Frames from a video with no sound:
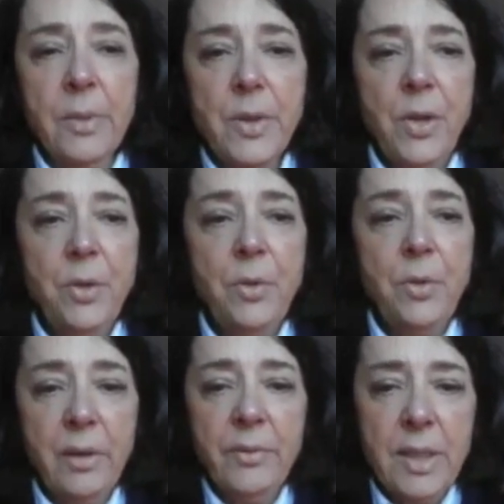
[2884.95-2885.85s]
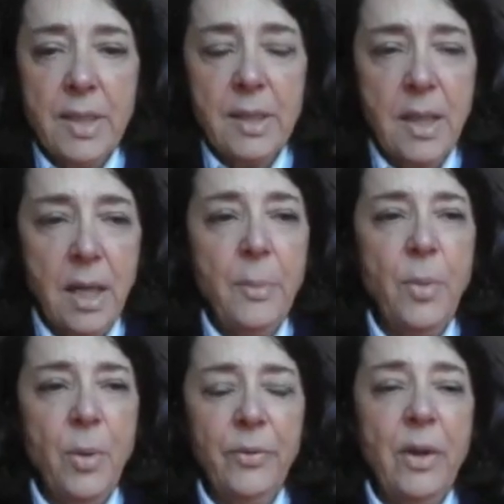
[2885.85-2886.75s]
So you have this type
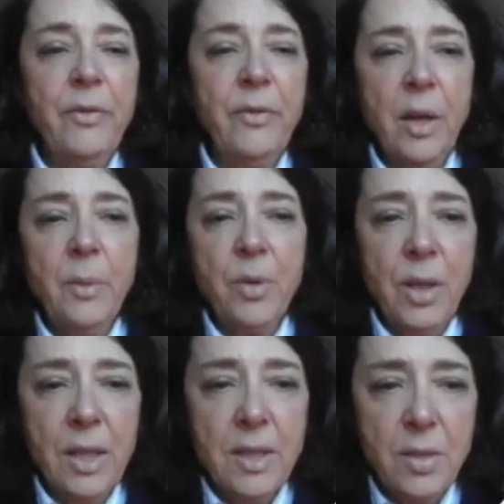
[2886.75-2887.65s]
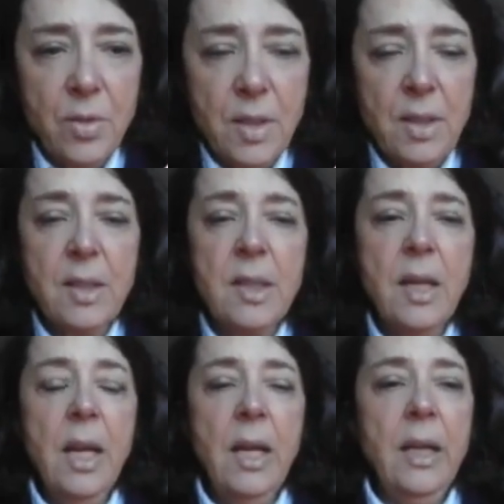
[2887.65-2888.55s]
of fibroelastosis
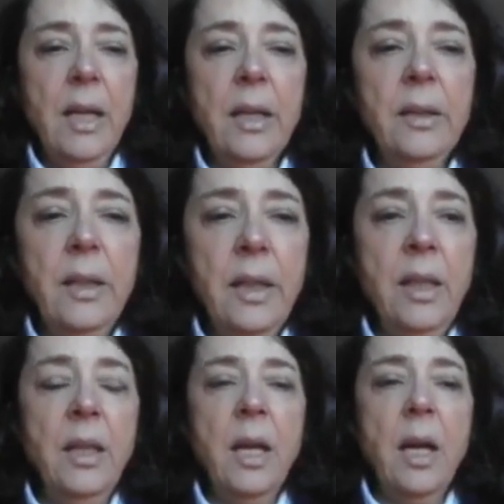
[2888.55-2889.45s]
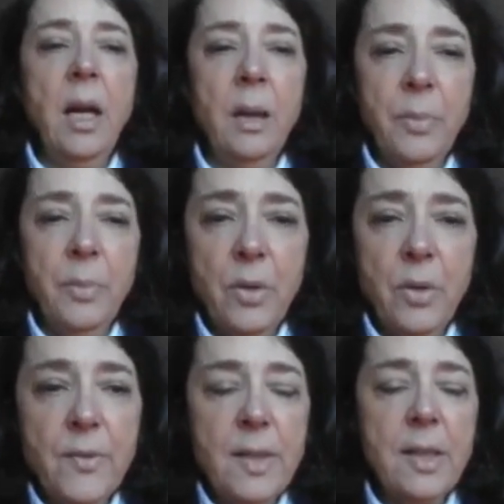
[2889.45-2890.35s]
in the upper
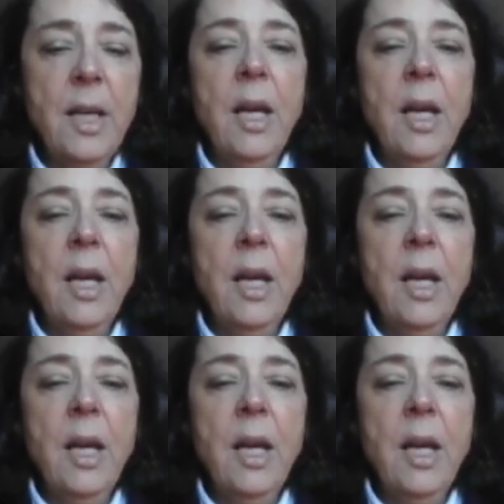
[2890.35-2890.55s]
lobes.